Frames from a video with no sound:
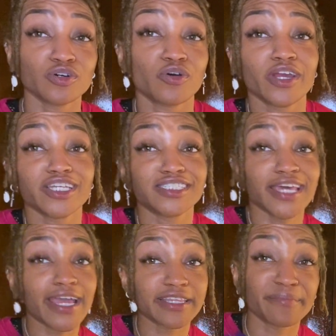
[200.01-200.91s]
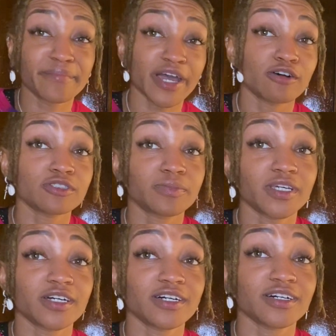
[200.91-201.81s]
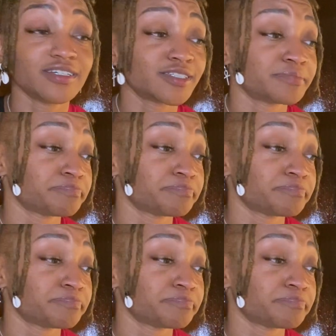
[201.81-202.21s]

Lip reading: or exact amounts because